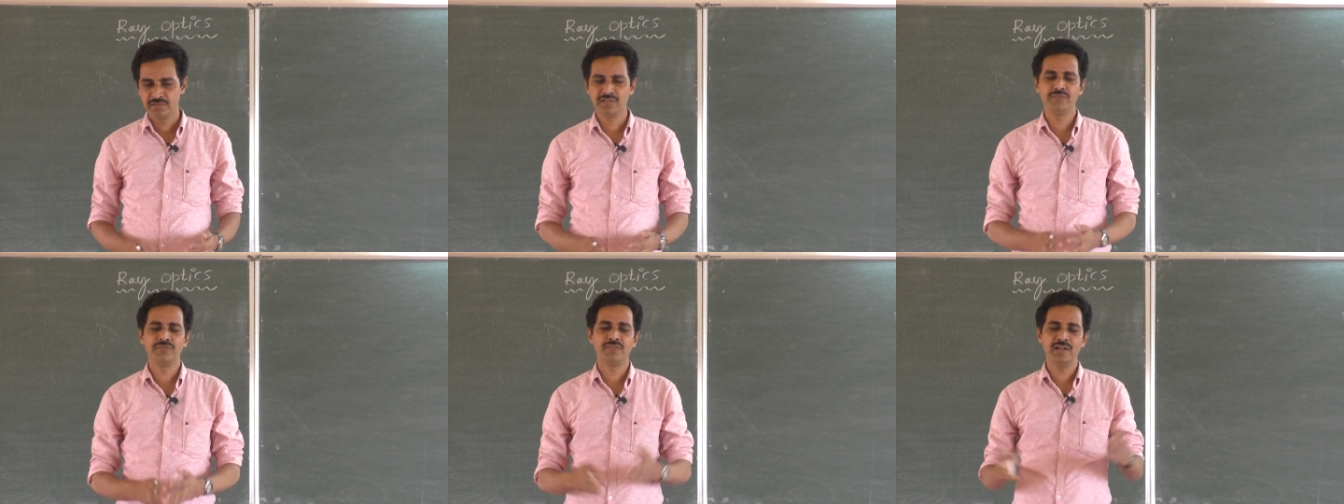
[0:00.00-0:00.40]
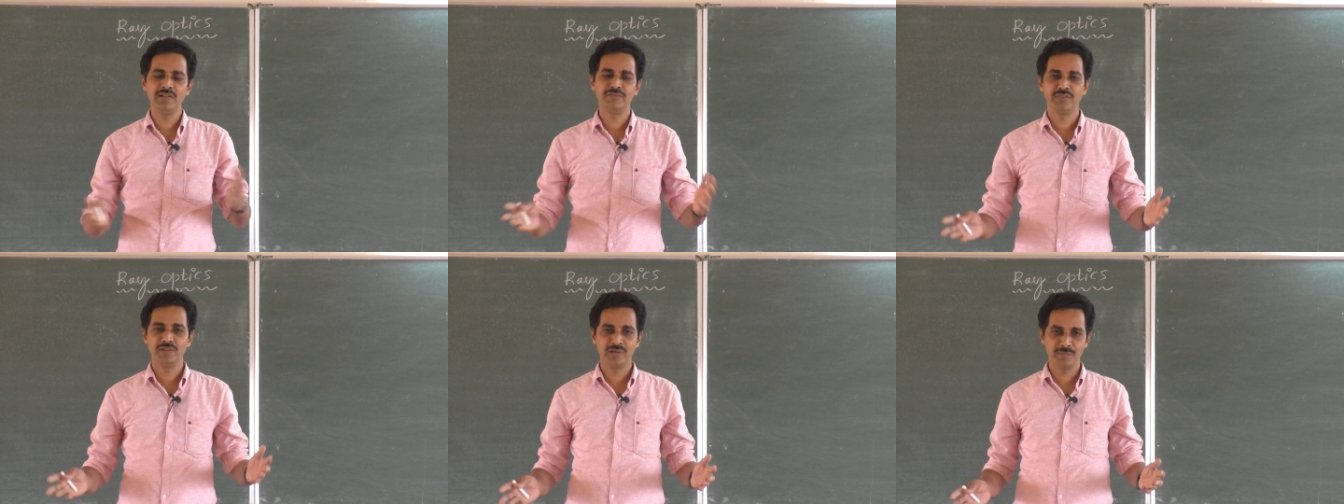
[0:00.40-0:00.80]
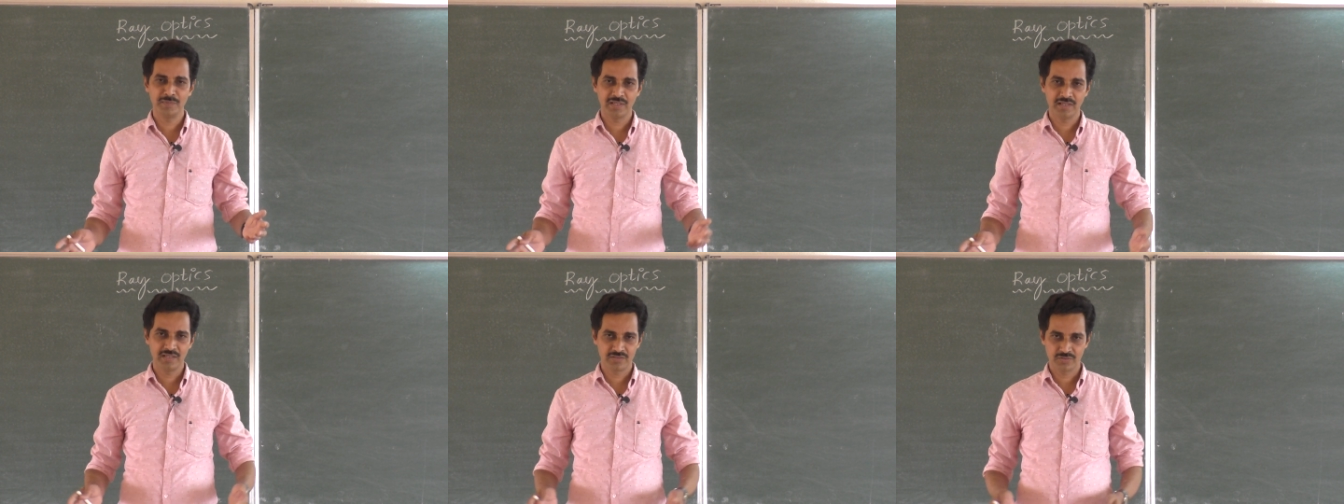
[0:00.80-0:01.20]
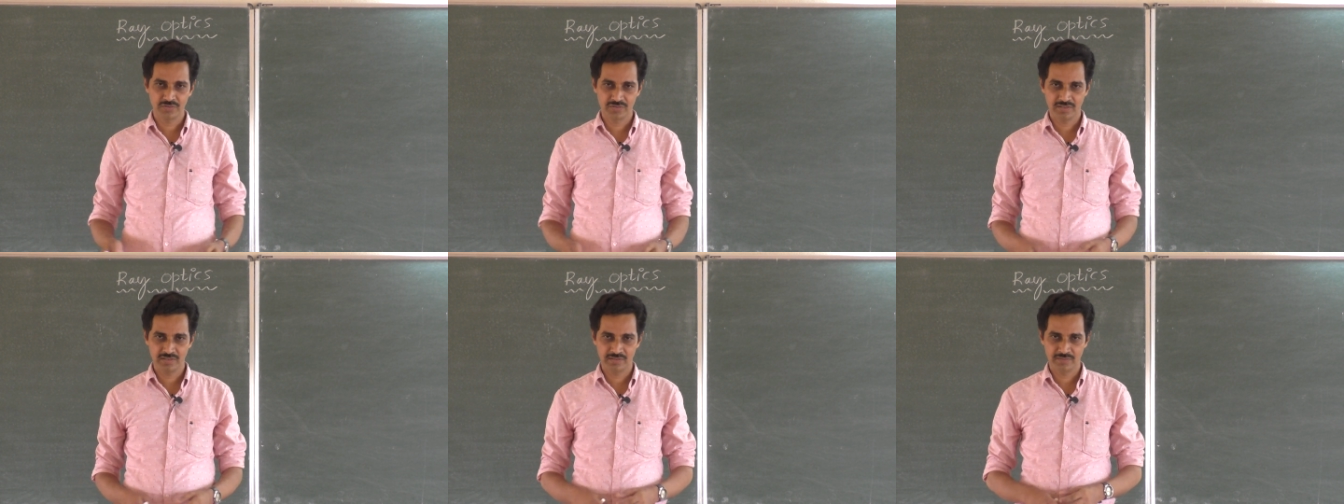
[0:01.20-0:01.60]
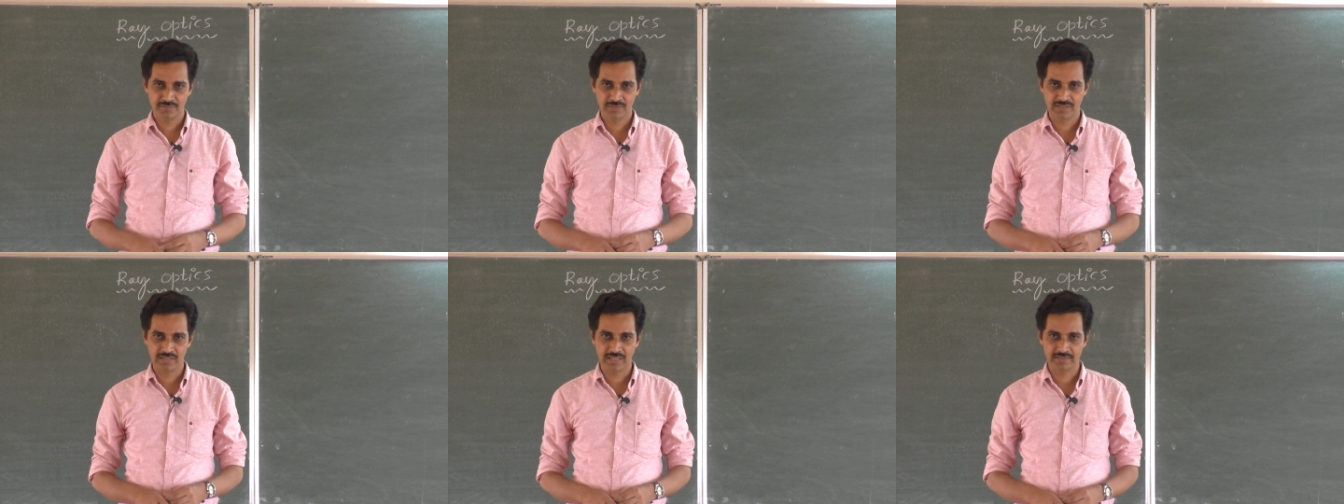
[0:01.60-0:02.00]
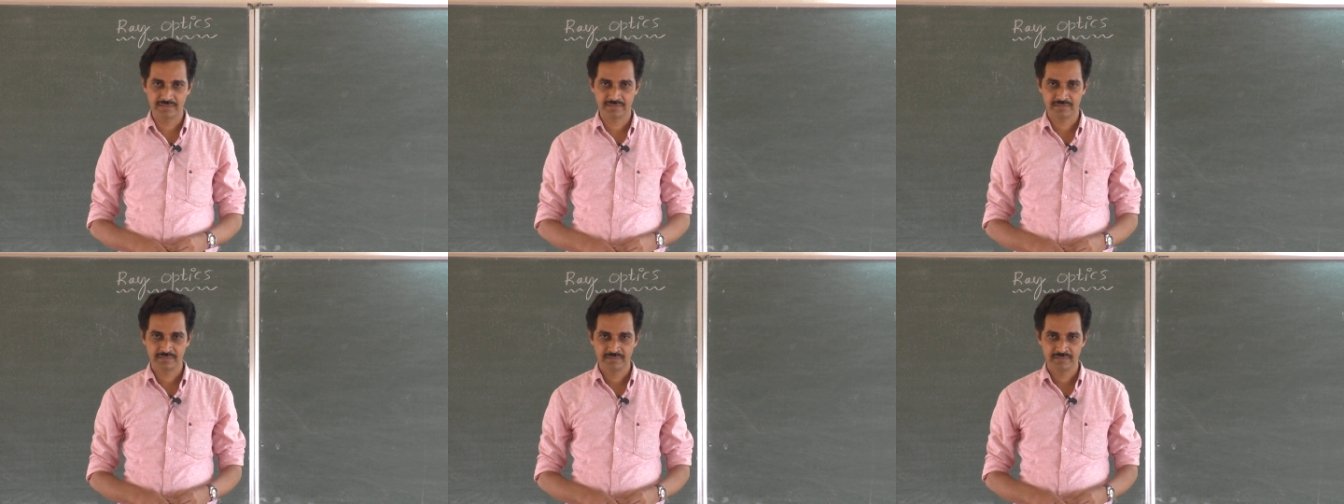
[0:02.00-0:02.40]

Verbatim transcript: different phenomena associated with light.